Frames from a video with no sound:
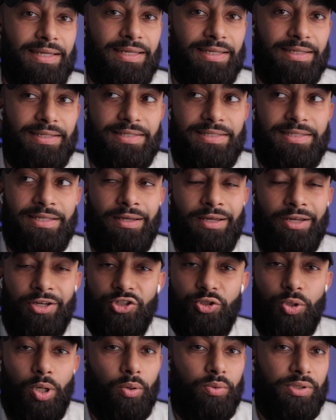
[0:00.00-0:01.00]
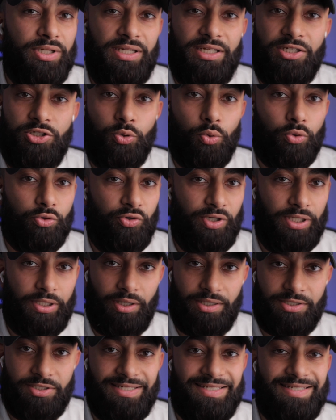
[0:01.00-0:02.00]
is you only need 2 or 3
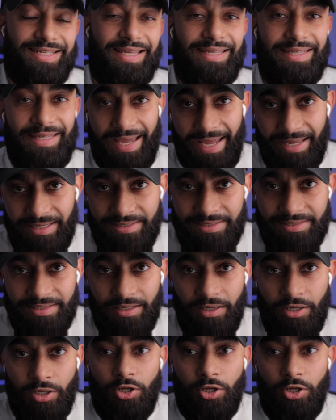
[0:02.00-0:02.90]
clients to say yes.